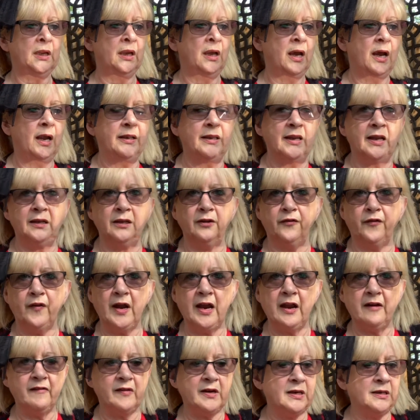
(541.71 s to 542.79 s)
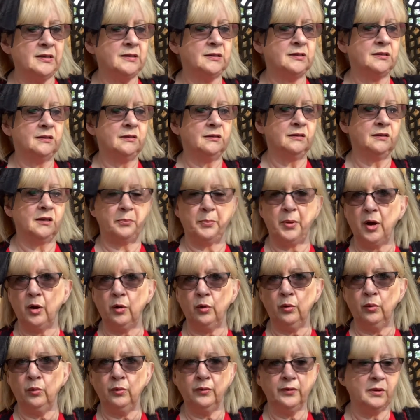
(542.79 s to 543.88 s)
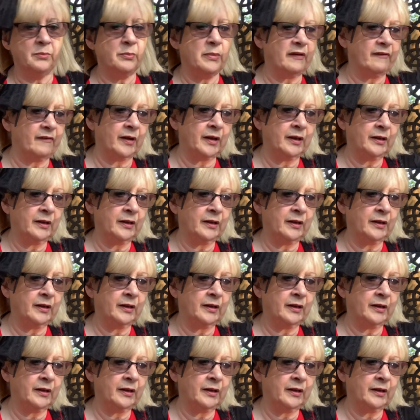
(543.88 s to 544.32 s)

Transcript: And then the fairies, the pole, the mirror